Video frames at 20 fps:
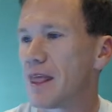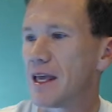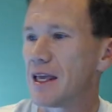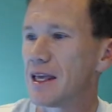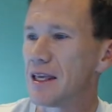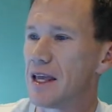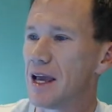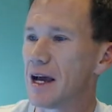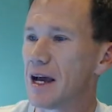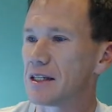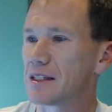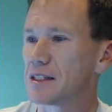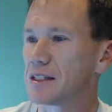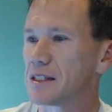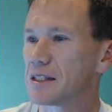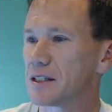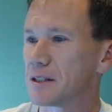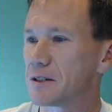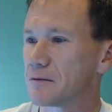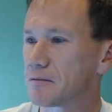
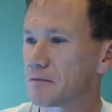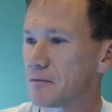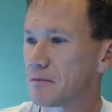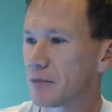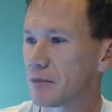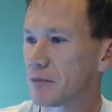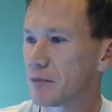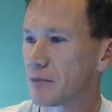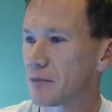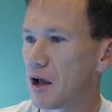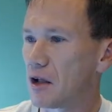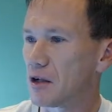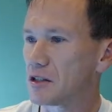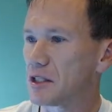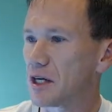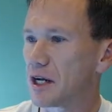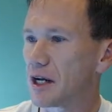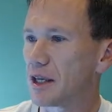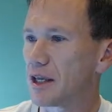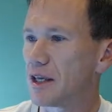yes. I'll
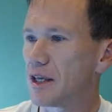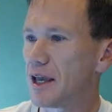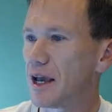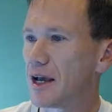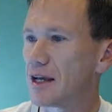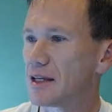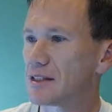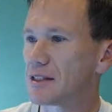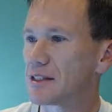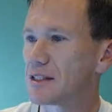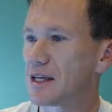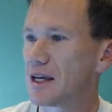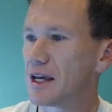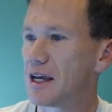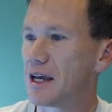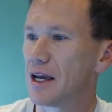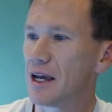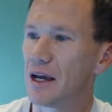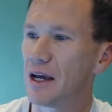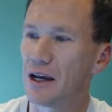check yes,
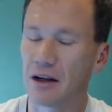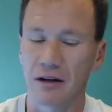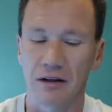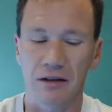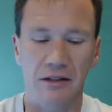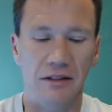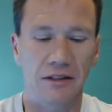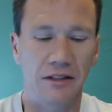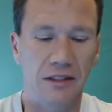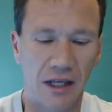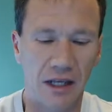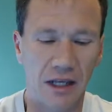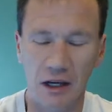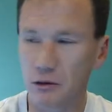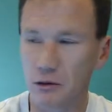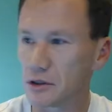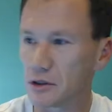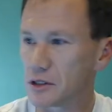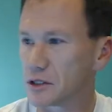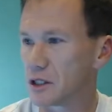and I'll say it
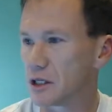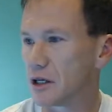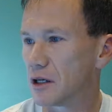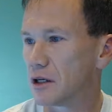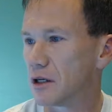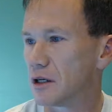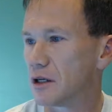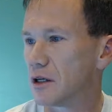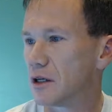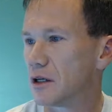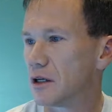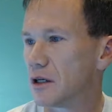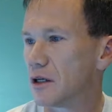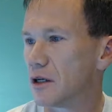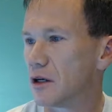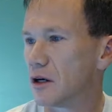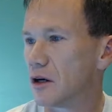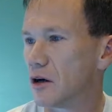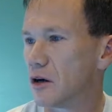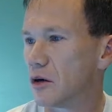was a
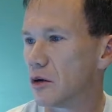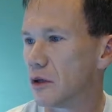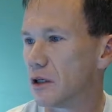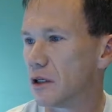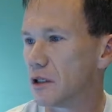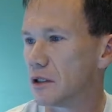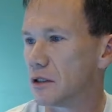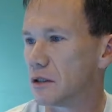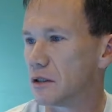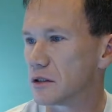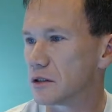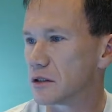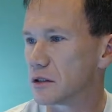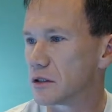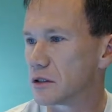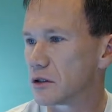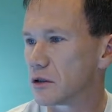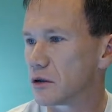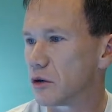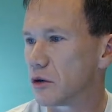Owens
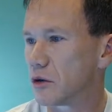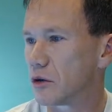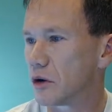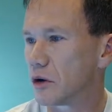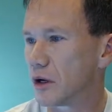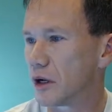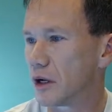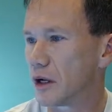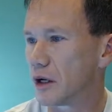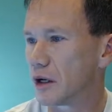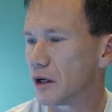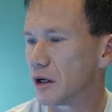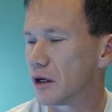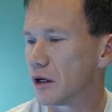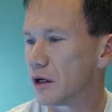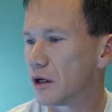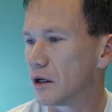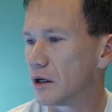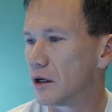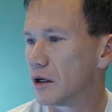Corning
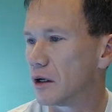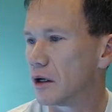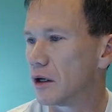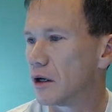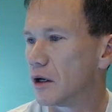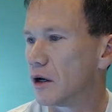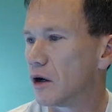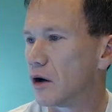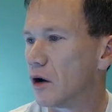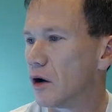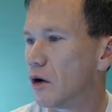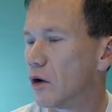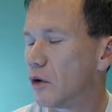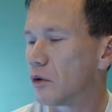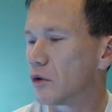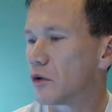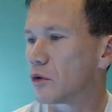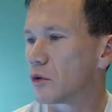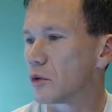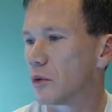
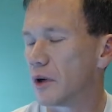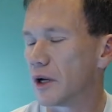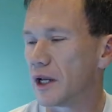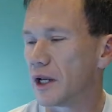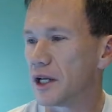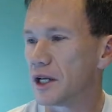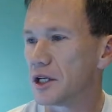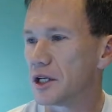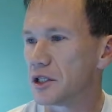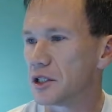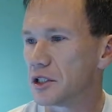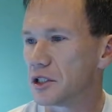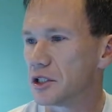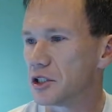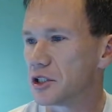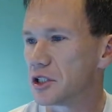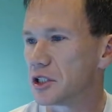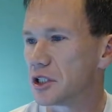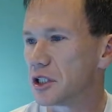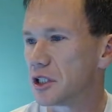Oak
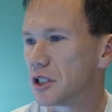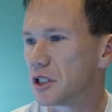Ridge